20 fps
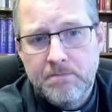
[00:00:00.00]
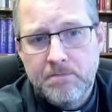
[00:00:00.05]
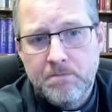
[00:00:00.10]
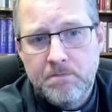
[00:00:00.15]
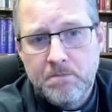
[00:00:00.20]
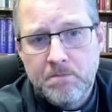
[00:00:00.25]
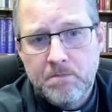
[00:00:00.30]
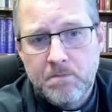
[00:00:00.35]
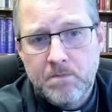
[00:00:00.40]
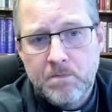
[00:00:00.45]

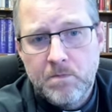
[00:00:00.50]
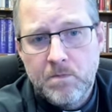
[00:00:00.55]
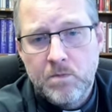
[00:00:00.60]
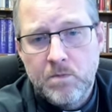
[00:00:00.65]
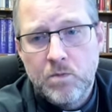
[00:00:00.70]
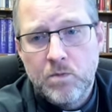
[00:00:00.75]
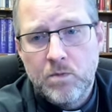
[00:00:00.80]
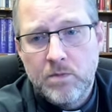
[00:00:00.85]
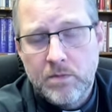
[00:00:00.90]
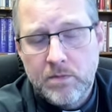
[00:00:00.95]

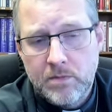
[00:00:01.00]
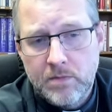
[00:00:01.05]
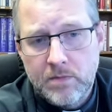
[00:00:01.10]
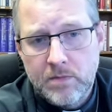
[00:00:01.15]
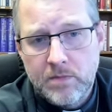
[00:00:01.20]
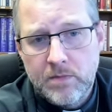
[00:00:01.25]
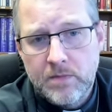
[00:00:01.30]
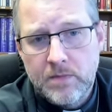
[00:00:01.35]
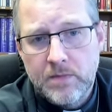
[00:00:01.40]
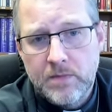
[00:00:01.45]

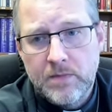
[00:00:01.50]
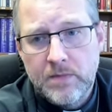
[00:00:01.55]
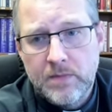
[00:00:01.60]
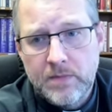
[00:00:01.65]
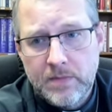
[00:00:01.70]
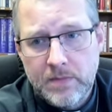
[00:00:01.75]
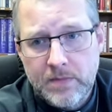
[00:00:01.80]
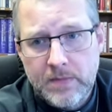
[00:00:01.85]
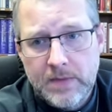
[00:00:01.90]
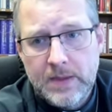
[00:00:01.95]

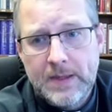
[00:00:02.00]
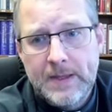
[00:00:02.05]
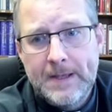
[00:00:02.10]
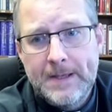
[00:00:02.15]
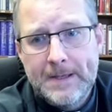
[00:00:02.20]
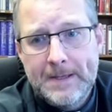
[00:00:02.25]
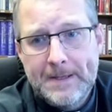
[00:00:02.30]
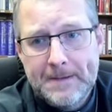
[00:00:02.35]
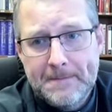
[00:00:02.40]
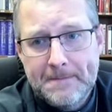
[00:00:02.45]

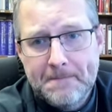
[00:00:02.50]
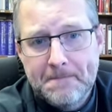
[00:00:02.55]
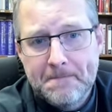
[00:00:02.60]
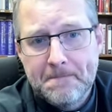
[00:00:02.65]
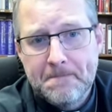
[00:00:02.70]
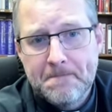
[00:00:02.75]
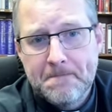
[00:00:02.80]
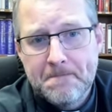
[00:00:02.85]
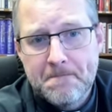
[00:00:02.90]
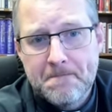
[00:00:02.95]

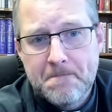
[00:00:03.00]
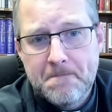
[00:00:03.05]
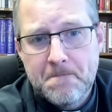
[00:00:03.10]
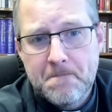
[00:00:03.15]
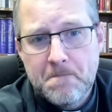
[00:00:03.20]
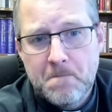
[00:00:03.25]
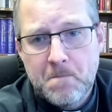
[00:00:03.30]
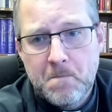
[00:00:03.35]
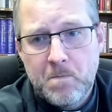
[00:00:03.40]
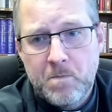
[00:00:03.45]

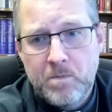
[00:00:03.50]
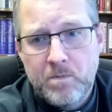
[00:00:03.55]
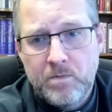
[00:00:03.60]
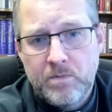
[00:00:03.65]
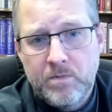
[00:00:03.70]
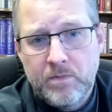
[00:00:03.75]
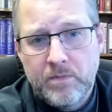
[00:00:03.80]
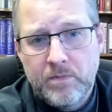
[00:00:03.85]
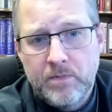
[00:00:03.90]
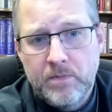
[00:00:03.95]

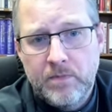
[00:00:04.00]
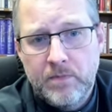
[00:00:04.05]
The person shown says nothing.